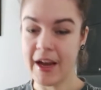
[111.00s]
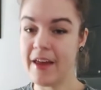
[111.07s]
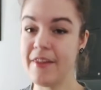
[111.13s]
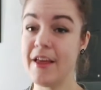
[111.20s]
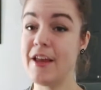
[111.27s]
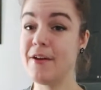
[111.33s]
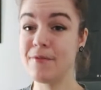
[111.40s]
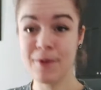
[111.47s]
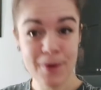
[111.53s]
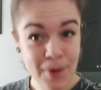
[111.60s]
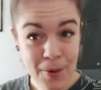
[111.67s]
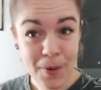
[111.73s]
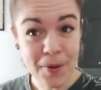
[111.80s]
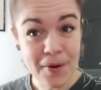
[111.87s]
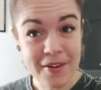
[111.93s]
And then of
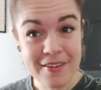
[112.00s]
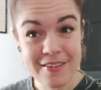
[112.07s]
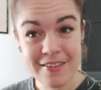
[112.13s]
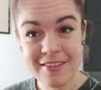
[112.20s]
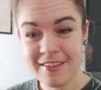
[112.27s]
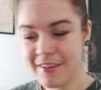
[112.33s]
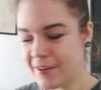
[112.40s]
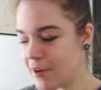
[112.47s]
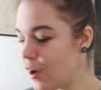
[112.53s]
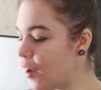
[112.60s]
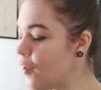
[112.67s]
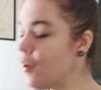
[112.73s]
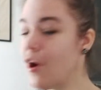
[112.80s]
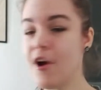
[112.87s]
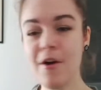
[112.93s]
course,
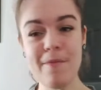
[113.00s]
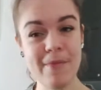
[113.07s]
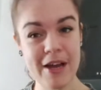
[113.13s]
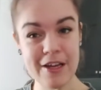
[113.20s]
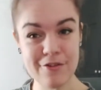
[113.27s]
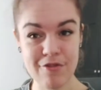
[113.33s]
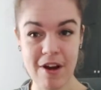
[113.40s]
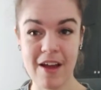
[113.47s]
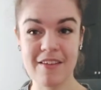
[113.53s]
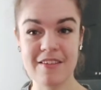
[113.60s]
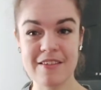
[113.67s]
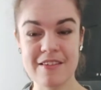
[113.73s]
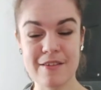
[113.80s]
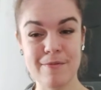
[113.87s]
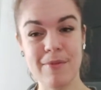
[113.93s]
no homemade
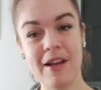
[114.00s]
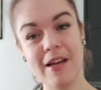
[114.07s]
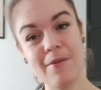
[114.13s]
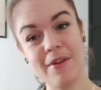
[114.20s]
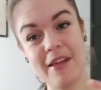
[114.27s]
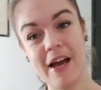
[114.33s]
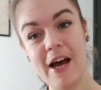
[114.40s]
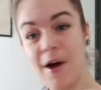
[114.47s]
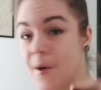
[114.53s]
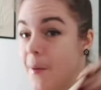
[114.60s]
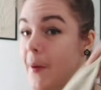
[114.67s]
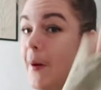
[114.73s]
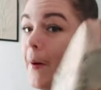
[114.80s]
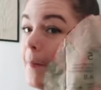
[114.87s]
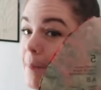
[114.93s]
dress is complete without
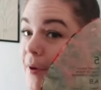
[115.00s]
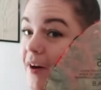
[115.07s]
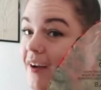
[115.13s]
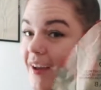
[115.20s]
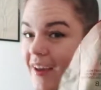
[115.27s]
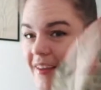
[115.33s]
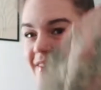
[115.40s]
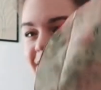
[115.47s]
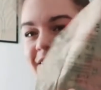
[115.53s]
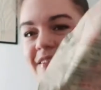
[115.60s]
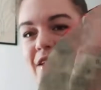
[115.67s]
pockets.